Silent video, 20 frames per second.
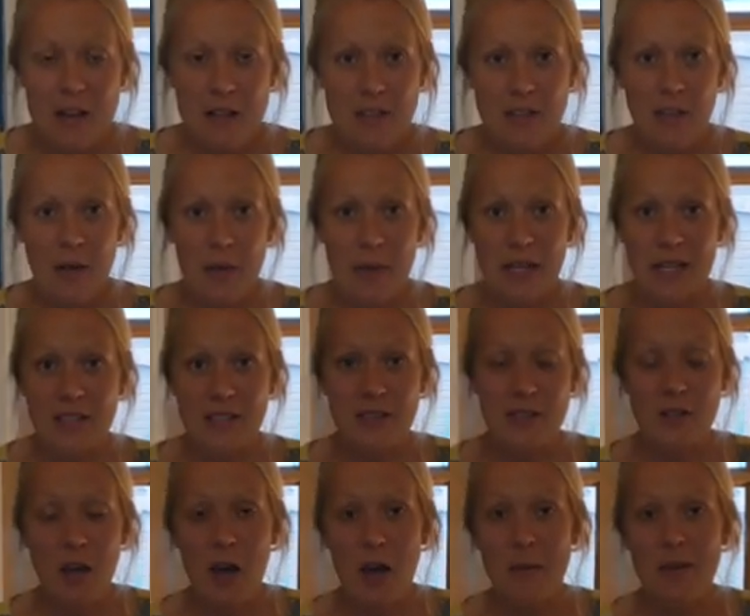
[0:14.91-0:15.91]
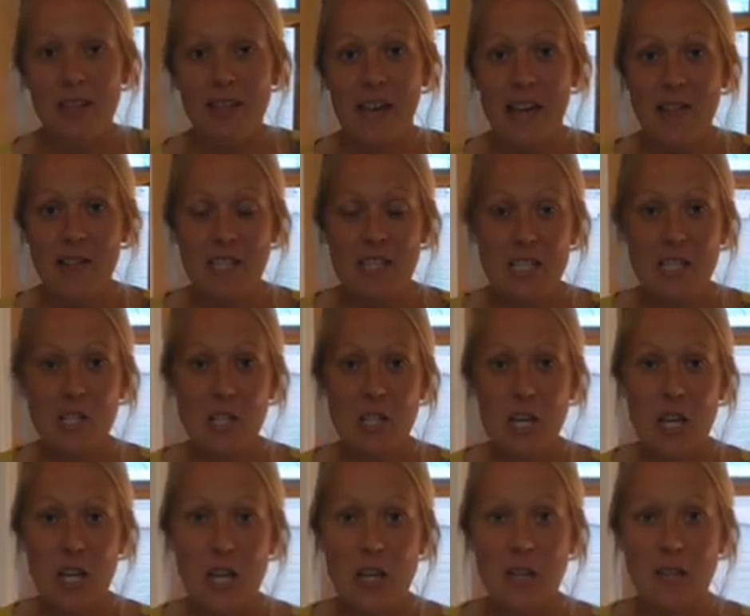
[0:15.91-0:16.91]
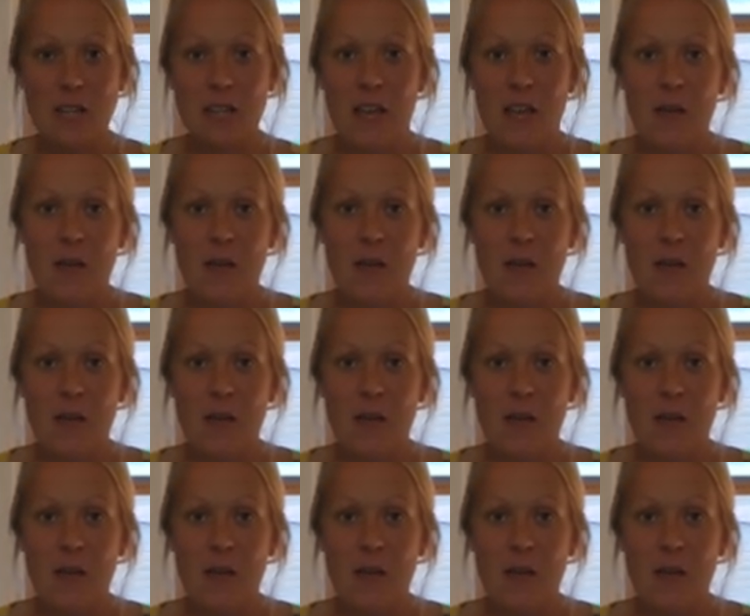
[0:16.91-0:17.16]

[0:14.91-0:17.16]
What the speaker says: So we're going to start with counting in 2s.